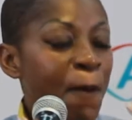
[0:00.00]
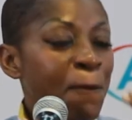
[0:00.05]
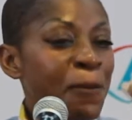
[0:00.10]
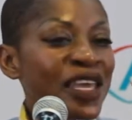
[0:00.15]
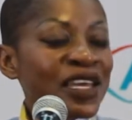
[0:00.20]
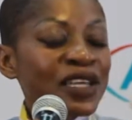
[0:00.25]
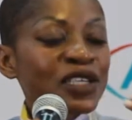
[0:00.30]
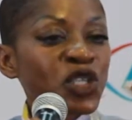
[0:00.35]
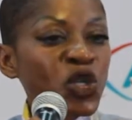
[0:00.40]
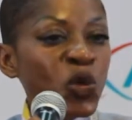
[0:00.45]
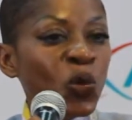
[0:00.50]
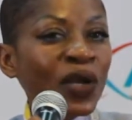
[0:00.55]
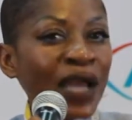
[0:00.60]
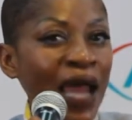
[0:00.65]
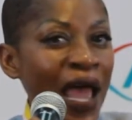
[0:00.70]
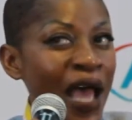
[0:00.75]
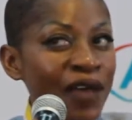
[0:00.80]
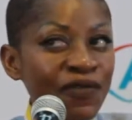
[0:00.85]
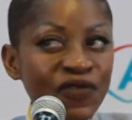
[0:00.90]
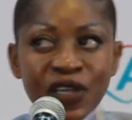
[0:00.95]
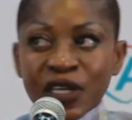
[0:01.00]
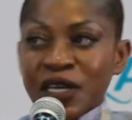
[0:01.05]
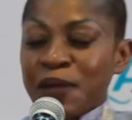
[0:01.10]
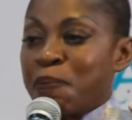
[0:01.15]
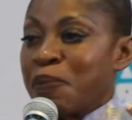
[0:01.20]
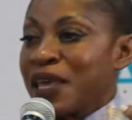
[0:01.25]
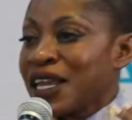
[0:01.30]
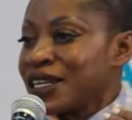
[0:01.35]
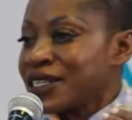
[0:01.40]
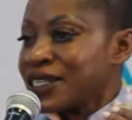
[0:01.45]
because you will have that
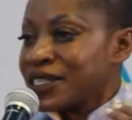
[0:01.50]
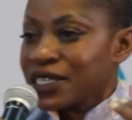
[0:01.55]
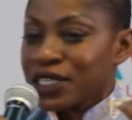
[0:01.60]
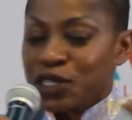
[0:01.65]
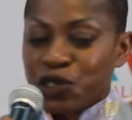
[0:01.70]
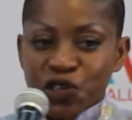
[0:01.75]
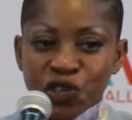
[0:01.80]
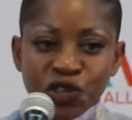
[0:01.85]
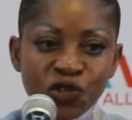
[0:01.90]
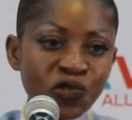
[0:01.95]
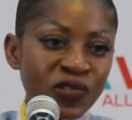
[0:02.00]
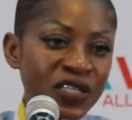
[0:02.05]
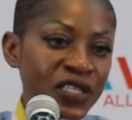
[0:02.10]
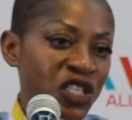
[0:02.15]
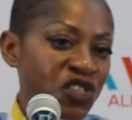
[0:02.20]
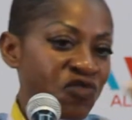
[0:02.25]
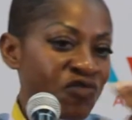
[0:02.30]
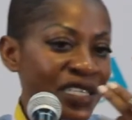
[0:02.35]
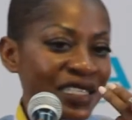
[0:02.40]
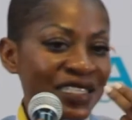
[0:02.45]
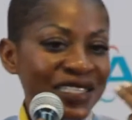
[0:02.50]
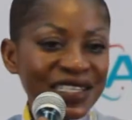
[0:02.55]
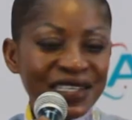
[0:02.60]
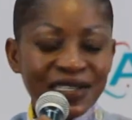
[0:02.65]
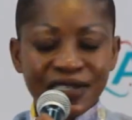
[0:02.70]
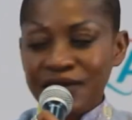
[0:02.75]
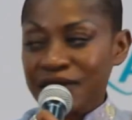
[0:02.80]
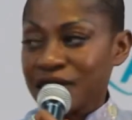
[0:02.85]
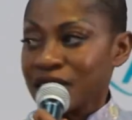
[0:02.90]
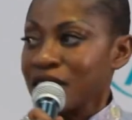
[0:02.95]
ability to do this
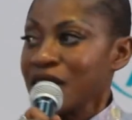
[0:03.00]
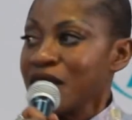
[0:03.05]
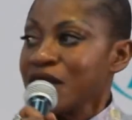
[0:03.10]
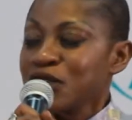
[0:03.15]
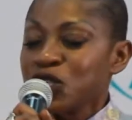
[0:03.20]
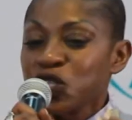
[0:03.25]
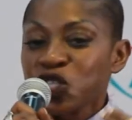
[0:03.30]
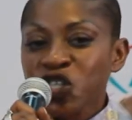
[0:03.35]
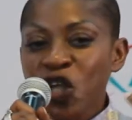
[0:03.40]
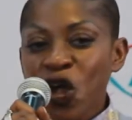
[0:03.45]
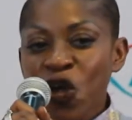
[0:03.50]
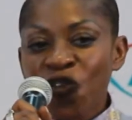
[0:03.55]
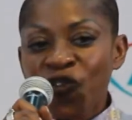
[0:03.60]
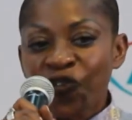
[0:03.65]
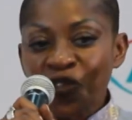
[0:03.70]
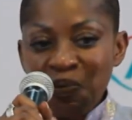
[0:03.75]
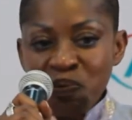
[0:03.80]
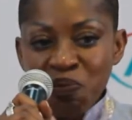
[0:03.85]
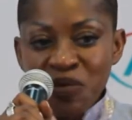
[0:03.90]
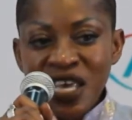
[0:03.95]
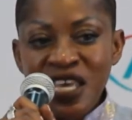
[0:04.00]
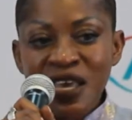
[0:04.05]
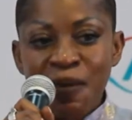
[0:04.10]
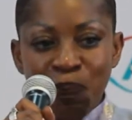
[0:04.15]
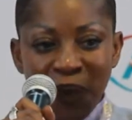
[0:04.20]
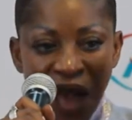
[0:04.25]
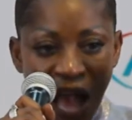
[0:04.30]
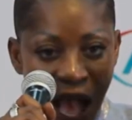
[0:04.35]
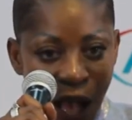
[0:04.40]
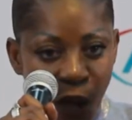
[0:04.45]
360. So for me,
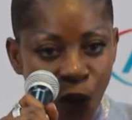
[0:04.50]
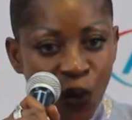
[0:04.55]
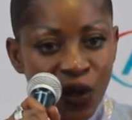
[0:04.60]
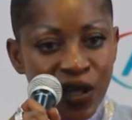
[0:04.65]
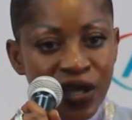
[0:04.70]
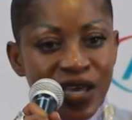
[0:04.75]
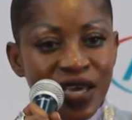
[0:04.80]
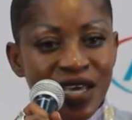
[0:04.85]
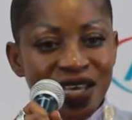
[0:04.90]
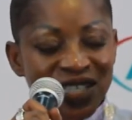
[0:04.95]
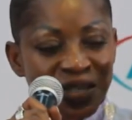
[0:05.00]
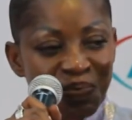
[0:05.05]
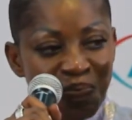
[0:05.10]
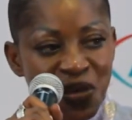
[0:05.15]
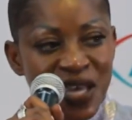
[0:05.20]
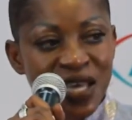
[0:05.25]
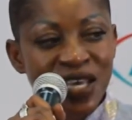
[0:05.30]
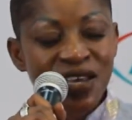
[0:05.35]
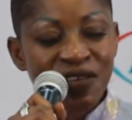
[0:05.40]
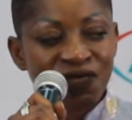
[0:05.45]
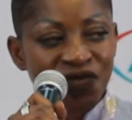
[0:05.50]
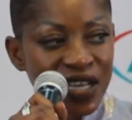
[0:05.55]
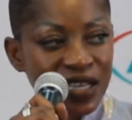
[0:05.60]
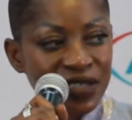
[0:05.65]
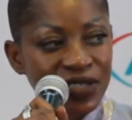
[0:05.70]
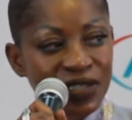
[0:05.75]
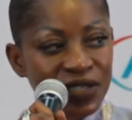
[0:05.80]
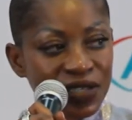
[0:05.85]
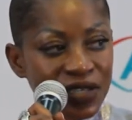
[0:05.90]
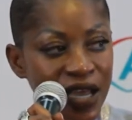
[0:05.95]
power is being
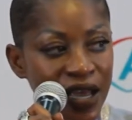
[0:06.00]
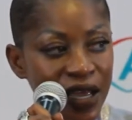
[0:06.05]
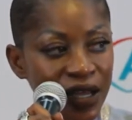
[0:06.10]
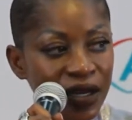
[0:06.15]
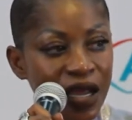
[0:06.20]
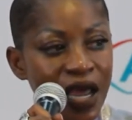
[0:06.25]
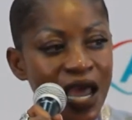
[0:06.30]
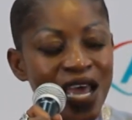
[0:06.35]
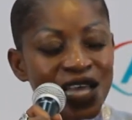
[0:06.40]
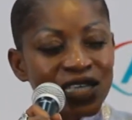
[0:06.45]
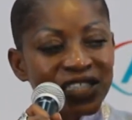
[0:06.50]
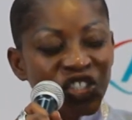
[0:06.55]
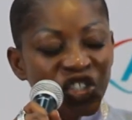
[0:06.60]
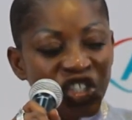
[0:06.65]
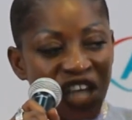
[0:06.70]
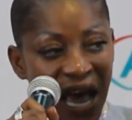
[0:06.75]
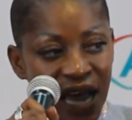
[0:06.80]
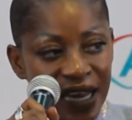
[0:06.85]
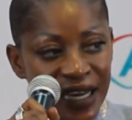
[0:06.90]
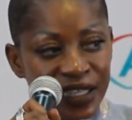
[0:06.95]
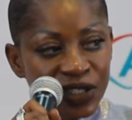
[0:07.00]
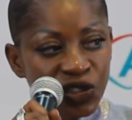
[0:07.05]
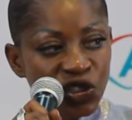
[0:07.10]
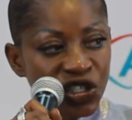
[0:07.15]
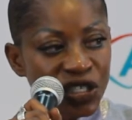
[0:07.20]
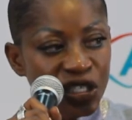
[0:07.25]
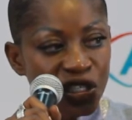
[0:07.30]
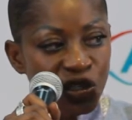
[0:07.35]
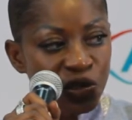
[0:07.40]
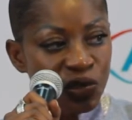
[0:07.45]
versatile,
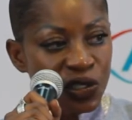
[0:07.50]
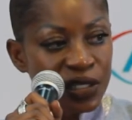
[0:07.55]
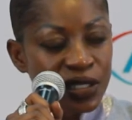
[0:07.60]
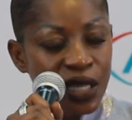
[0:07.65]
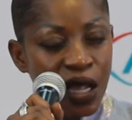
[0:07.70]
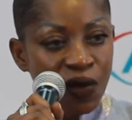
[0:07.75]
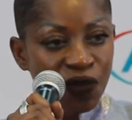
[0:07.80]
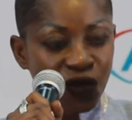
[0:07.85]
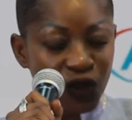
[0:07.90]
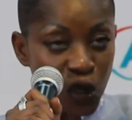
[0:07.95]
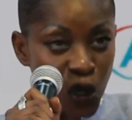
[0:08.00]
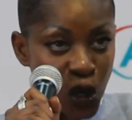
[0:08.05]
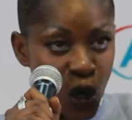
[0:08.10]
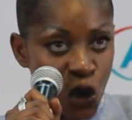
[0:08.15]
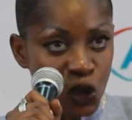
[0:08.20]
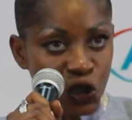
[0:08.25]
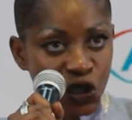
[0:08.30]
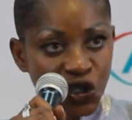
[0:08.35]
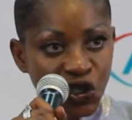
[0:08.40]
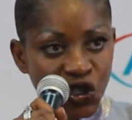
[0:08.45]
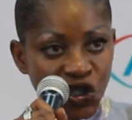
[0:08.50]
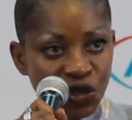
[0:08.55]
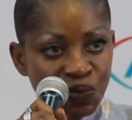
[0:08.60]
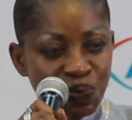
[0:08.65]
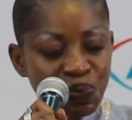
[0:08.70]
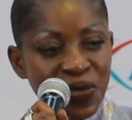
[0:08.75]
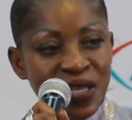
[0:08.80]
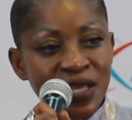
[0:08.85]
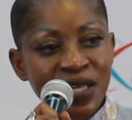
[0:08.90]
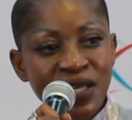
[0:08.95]
challenging yourself not to
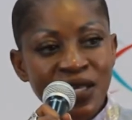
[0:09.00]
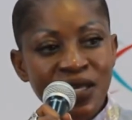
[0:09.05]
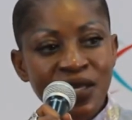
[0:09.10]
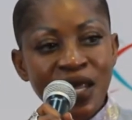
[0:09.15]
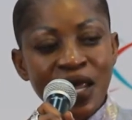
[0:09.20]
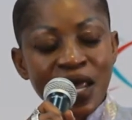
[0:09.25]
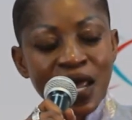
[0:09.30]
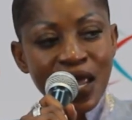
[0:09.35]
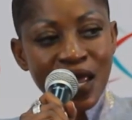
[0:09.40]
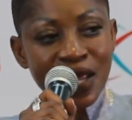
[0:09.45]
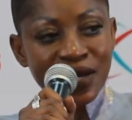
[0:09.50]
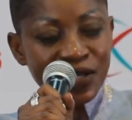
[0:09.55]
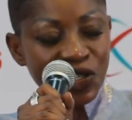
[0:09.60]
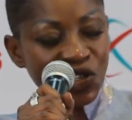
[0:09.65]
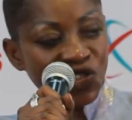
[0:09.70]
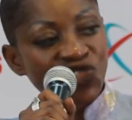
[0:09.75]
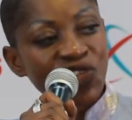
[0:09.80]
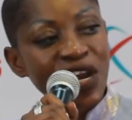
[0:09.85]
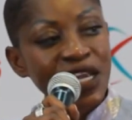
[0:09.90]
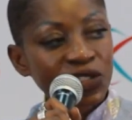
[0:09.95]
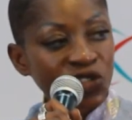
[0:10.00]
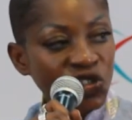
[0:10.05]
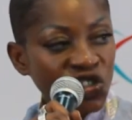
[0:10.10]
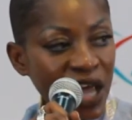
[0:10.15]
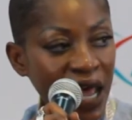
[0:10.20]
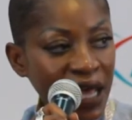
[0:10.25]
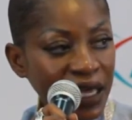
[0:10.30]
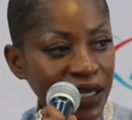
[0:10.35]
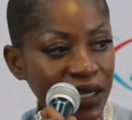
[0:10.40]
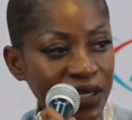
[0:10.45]
be in a straight
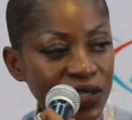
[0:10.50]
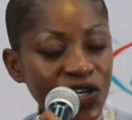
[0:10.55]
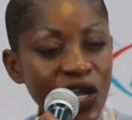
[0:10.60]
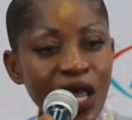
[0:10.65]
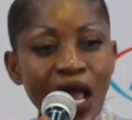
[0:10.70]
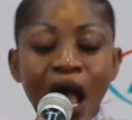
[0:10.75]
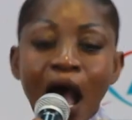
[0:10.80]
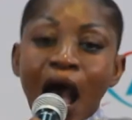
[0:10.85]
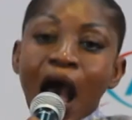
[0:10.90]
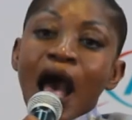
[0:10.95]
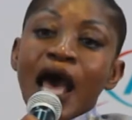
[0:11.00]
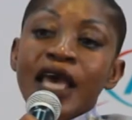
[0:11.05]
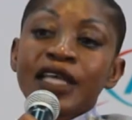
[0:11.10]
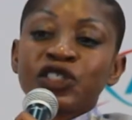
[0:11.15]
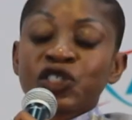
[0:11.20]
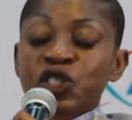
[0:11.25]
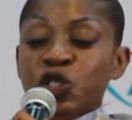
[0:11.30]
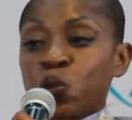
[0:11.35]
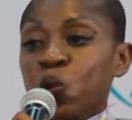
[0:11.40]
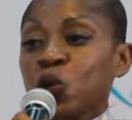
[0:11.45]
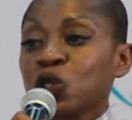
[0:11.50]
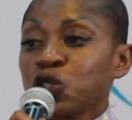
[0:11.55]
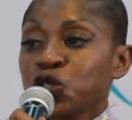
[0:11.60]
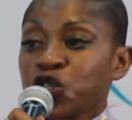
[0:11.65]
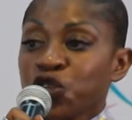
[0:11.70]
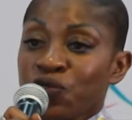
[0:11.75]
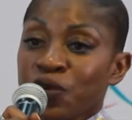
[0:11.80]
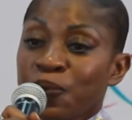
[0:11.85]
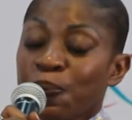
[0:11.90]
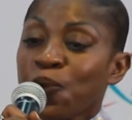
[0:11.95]
jacket. I just want
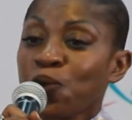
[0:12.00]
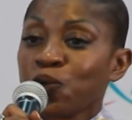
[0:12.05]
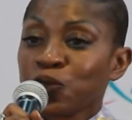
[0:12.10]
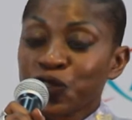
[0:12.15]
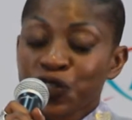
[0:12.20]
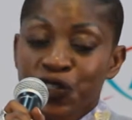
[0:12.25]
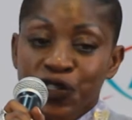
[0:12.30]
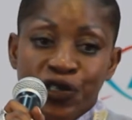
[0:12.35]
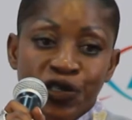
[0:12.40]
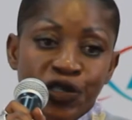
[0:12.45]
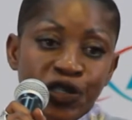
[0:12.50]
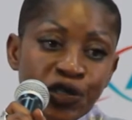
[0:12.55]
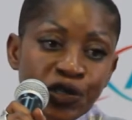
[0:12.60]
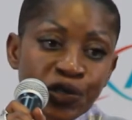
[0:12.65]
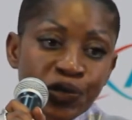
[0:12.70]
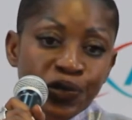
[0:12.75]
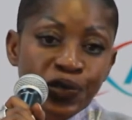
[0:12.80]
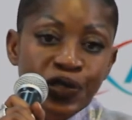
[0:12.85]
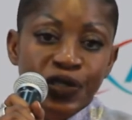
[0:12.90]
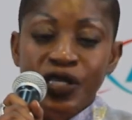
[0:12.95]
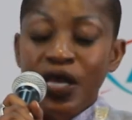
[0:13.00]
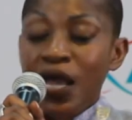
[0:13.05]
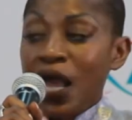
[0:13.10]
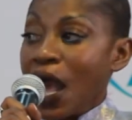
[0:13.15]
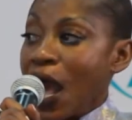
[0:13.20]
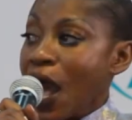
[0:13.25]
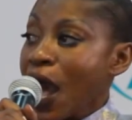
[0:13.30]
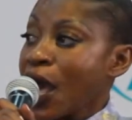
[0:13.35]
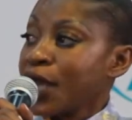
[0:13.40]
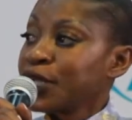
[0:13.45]
to report the news.
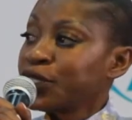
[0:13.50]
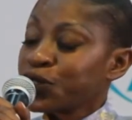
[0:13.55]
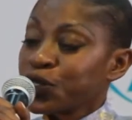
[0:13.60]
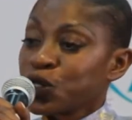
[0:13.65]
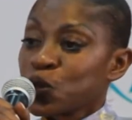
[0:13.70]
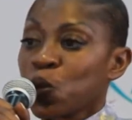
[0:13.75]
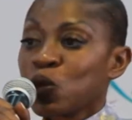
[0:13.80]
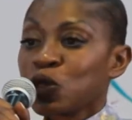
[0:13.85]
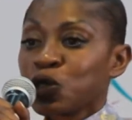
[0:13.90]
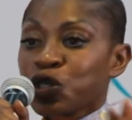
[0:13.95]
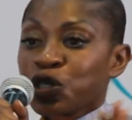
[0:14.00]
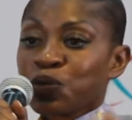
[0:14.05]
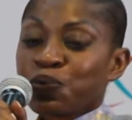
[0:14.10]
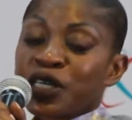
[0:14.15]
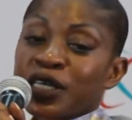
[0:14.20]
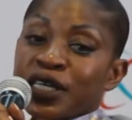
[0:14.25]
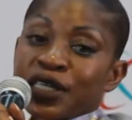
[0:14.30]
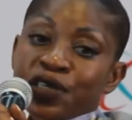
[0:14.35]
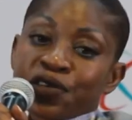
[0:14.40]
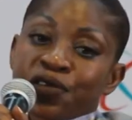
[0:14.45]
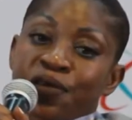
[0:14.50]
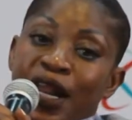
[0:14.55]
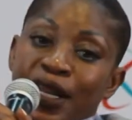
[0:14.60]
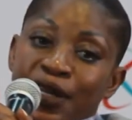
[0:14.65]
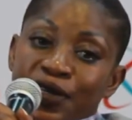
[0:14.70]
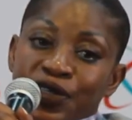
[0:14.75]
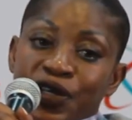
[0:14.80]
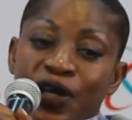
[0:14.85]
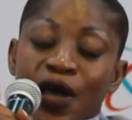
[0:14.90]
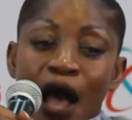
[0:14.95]
I just want to be a
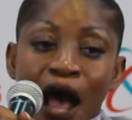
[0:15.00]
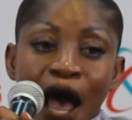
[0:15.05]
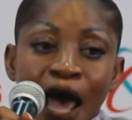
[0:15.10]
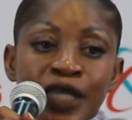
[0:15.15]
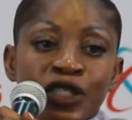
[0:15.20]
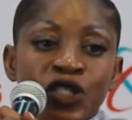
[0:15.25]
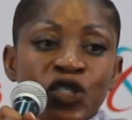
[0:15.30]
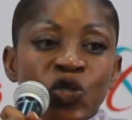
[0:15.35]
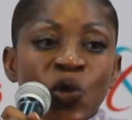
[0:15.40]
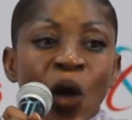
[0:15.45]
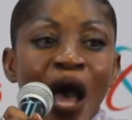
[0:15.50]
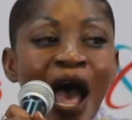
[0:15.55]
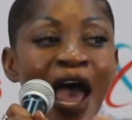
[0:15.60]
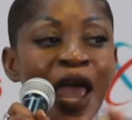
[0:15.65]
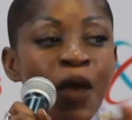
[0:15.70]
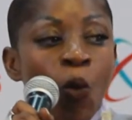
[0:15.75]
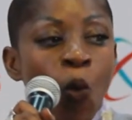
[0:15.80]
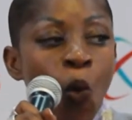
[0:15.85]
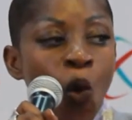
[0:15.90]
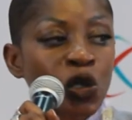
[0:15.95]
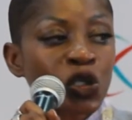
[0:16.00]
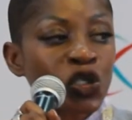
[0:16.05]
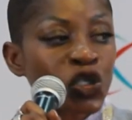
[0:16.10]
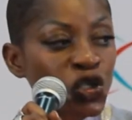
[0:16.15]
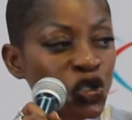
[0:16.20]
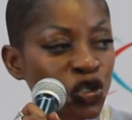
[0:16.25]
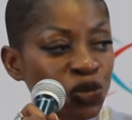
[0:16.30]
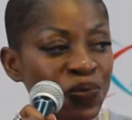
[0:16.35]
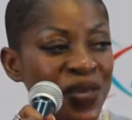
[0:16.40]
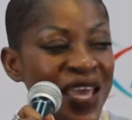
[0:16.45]
director. I just I
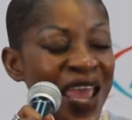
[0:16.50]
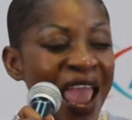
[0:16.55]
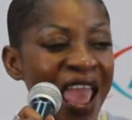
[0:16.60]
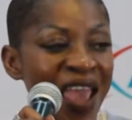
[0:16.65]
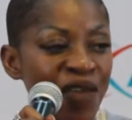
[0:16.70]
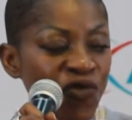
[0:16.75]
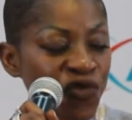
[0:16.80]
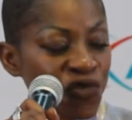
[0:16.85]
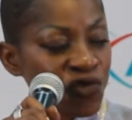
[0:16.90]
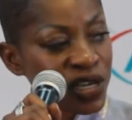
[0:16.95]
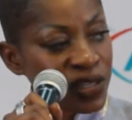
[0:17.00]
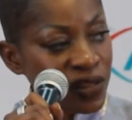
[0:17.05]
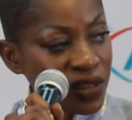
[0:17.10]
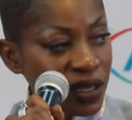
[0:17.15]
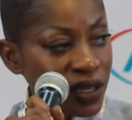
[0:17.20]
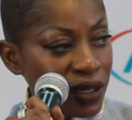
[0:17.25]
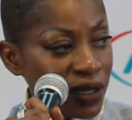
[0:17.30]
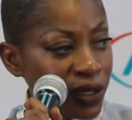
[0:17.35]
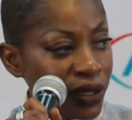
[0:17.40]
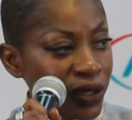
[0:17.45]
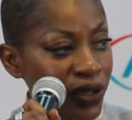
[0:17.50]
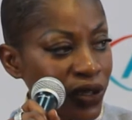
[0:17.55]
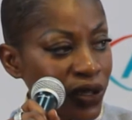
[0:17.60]
want to be everything.